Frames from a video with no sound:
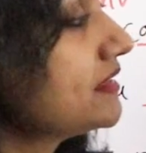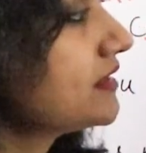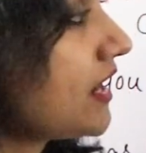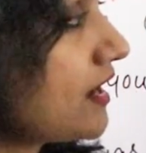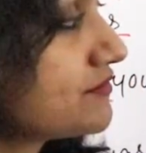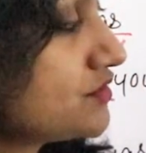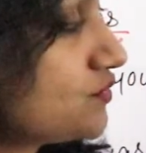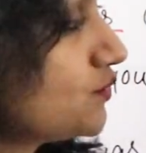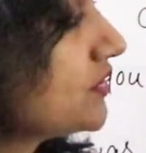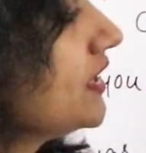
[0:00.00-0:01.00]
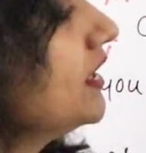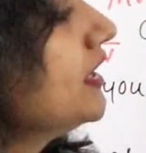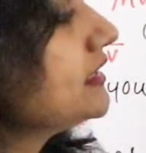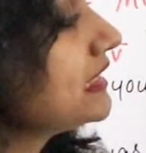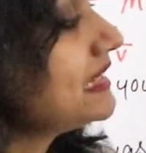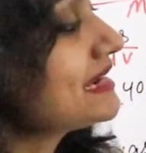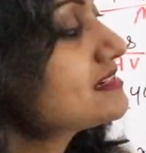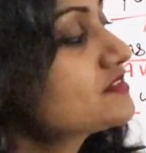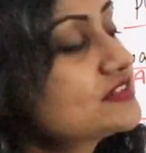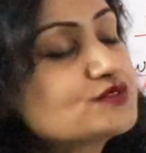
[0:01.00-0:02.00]
in the afternoon. The
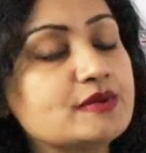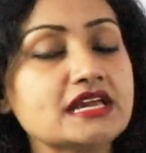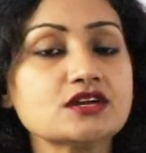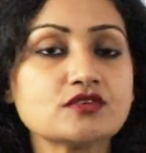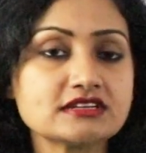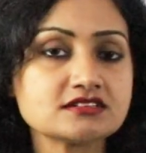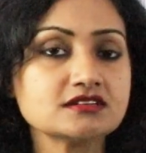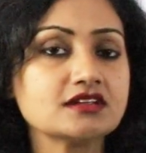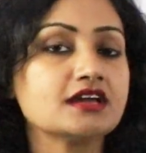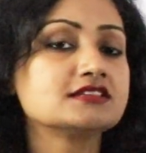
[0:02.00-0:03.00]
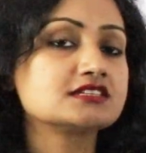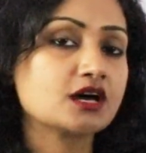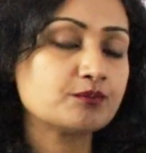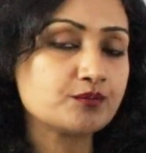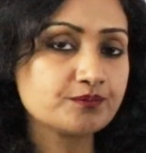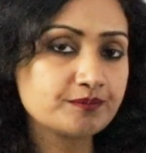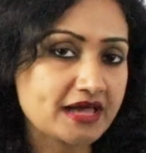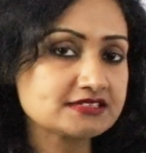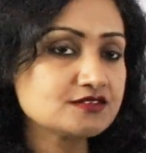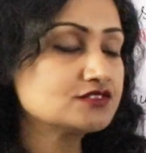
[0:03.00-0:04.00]
letter is being written, it's a passive